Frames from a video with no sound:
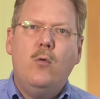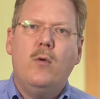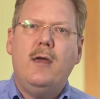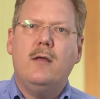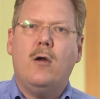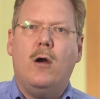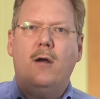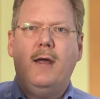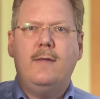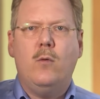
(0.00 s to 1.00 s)

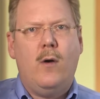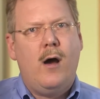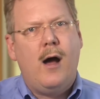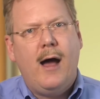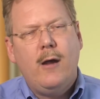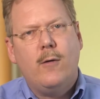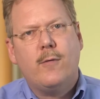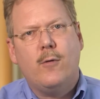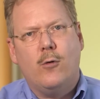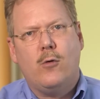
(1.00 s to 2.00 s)
reincarnate to a higher
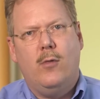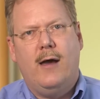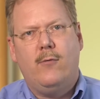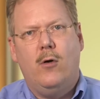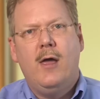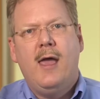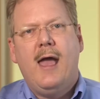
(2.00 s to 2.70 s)
social level,